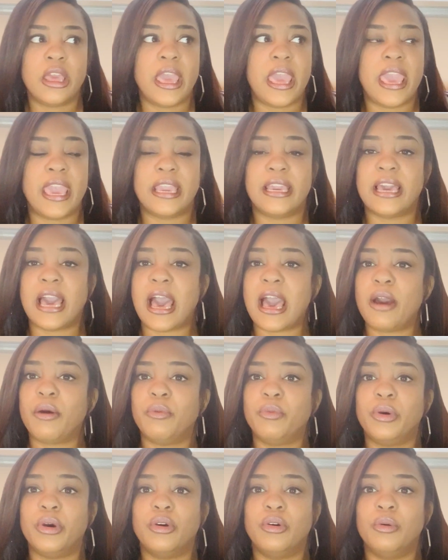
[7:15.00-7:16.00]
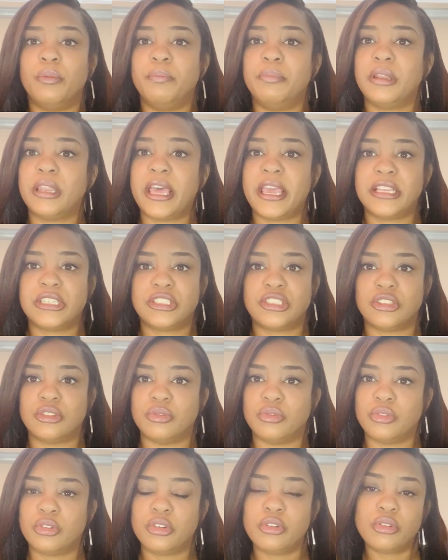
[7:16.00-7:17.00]
And God will bless
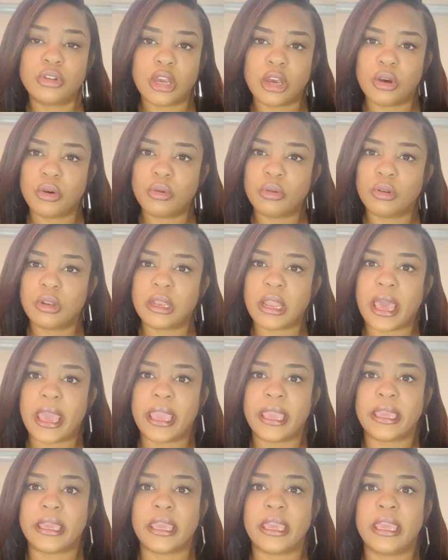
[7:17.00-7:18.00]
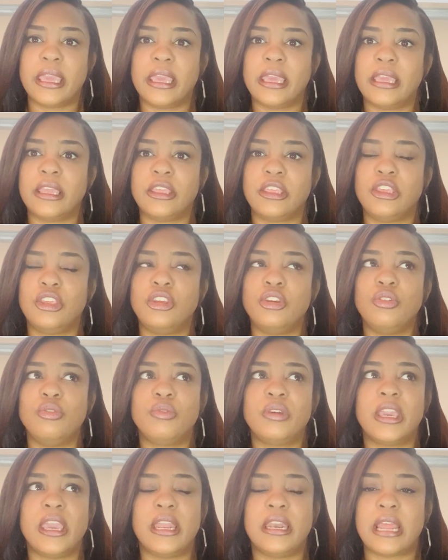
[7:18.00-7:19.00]
you. You
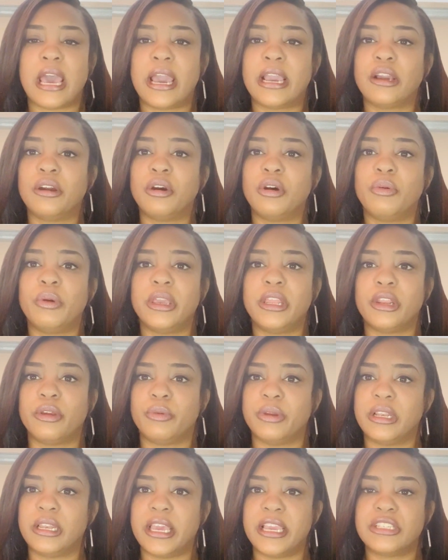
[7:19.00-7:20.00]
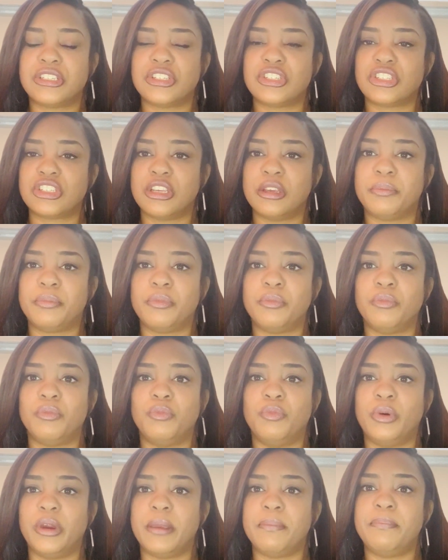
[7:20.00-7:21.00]
cannot go in a relationship
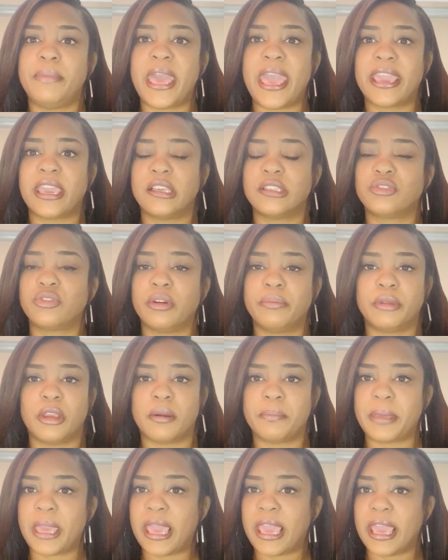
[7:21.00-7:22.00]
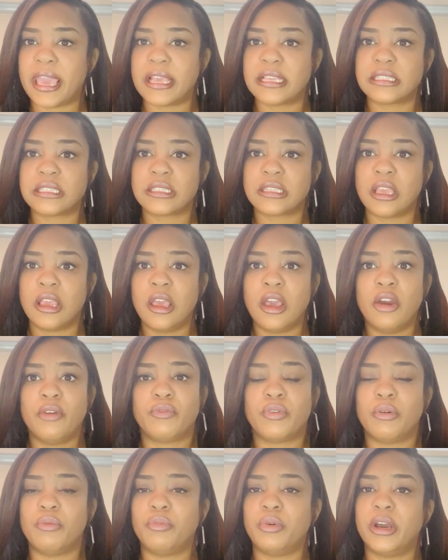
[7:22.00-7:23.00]
with baggage from your past,
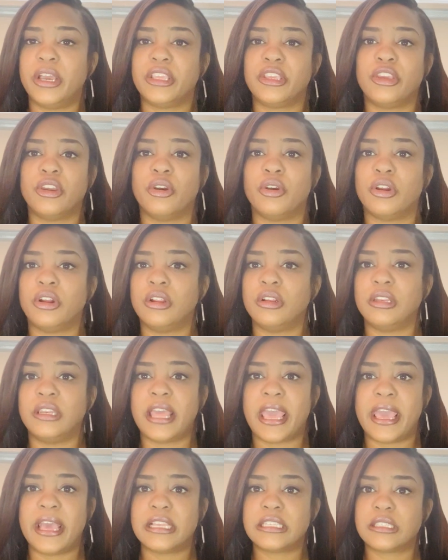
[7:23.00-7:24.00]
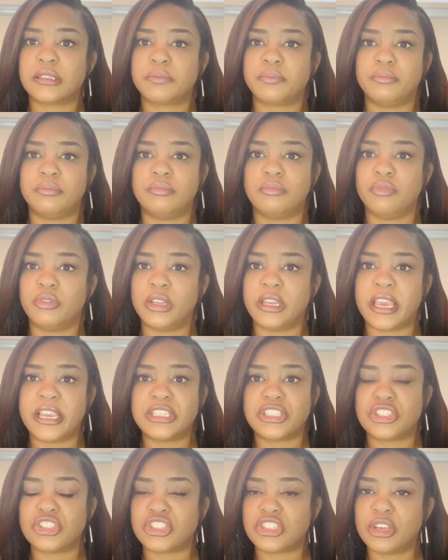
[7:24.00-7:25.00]
from what your last
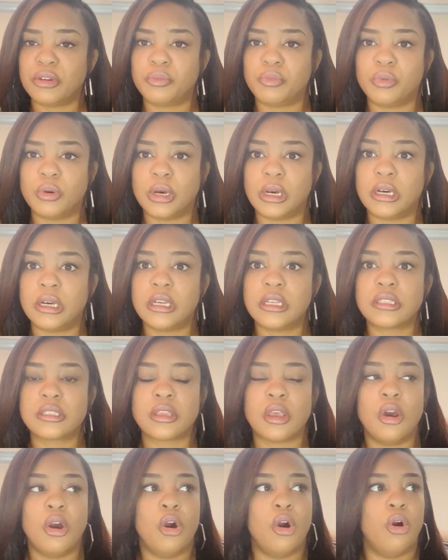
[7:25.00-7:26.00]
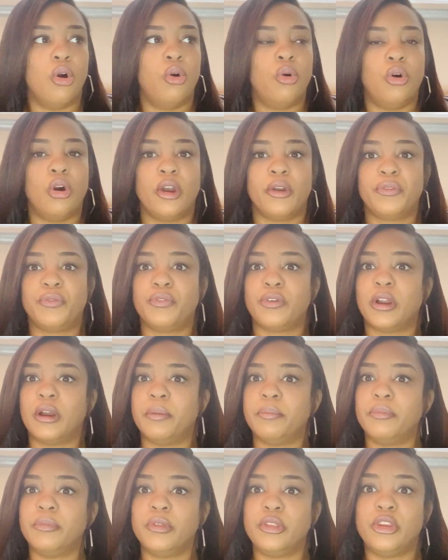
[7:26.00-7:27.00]
relationship was, or
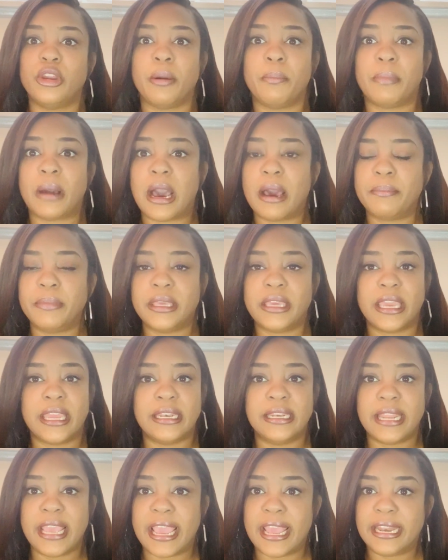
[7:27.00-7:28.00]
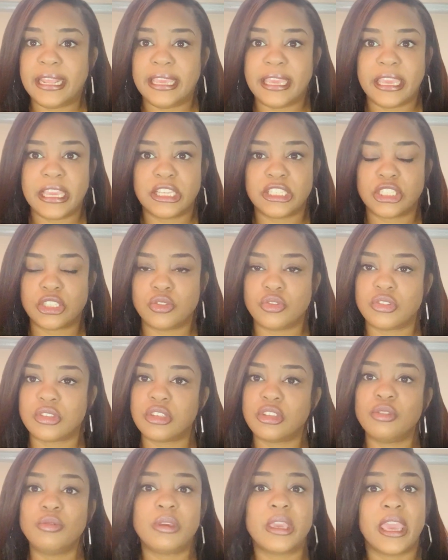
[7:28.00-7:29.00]
from your mommy and daddy issues.
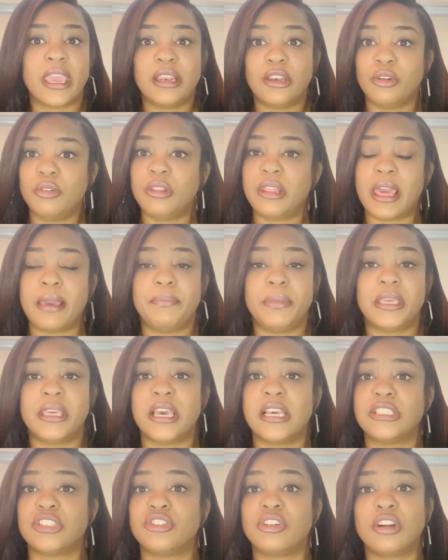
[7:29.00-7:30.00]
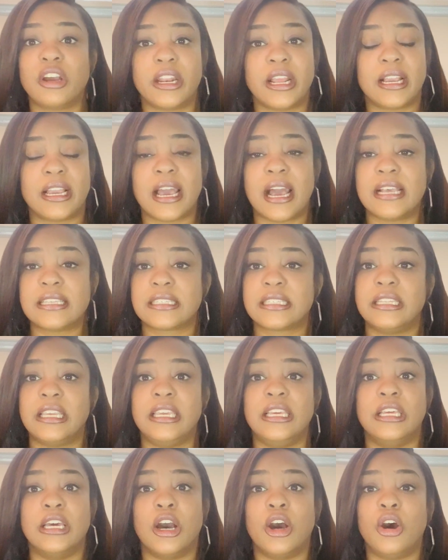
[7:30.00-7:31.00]
You can't do that, because you're going to constantly
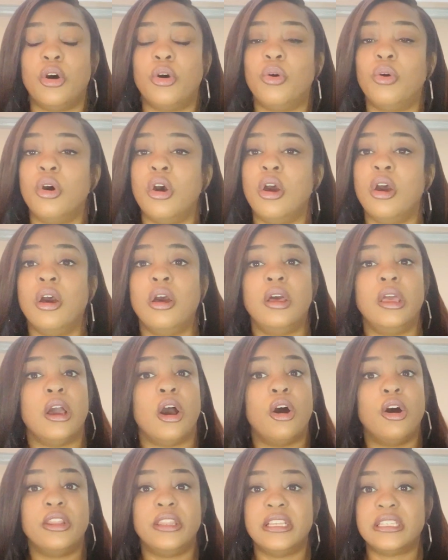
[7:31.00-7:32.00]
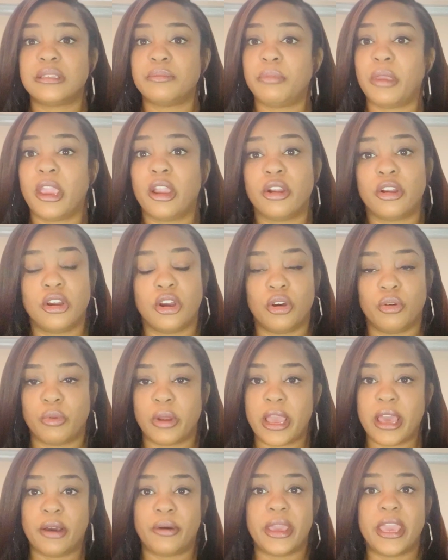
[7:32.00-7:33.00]
go on this
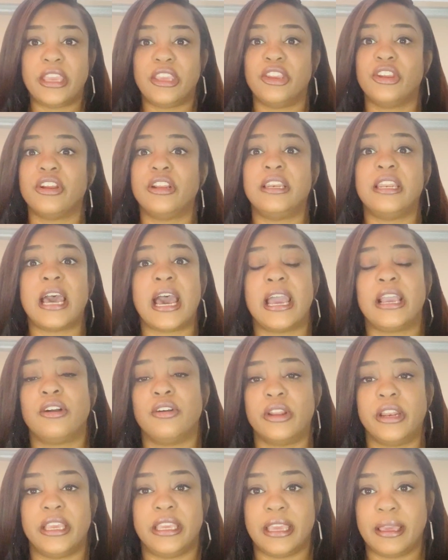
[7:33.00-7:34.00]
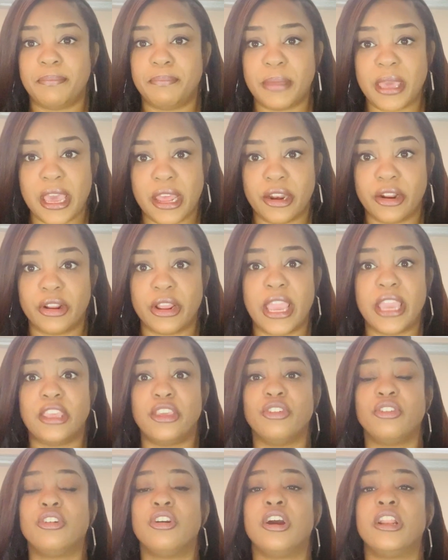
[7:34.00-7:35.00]
merry-go-round, and you're not going to get better, and
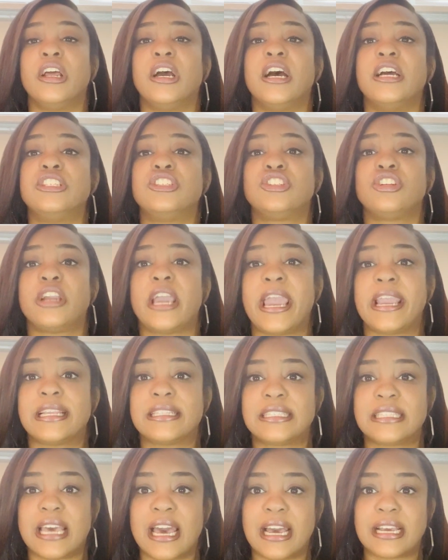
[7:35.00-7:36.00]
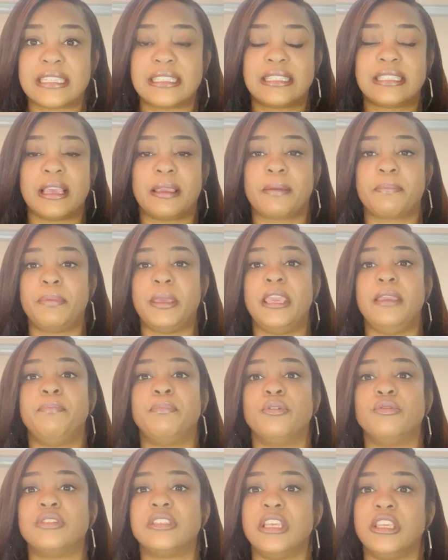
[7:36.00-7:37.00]
you're going to attract toxic
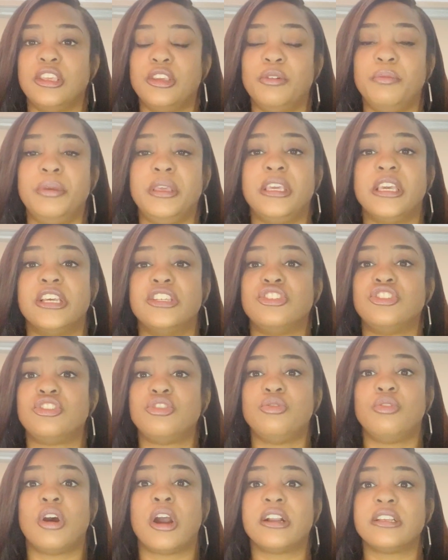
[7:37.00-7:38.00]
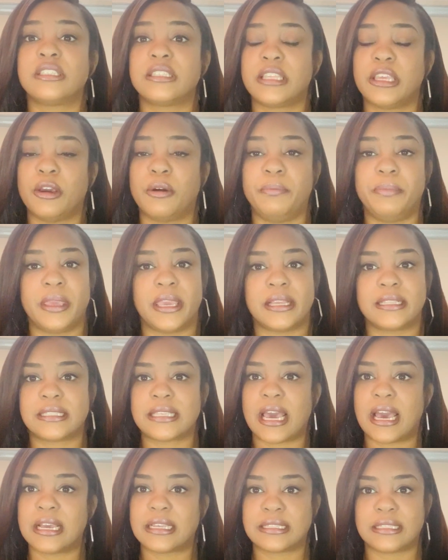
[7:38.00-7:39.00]
people to you because you are still being
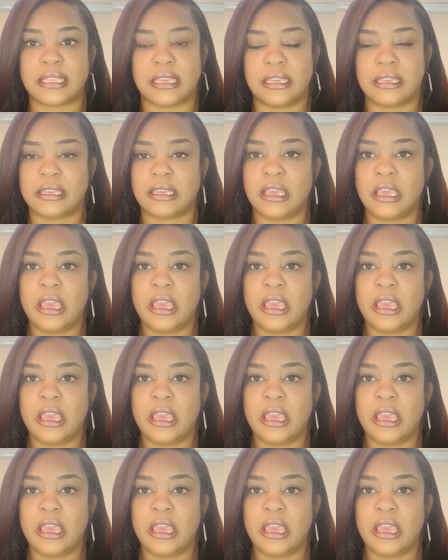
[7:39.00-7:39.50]
toxic.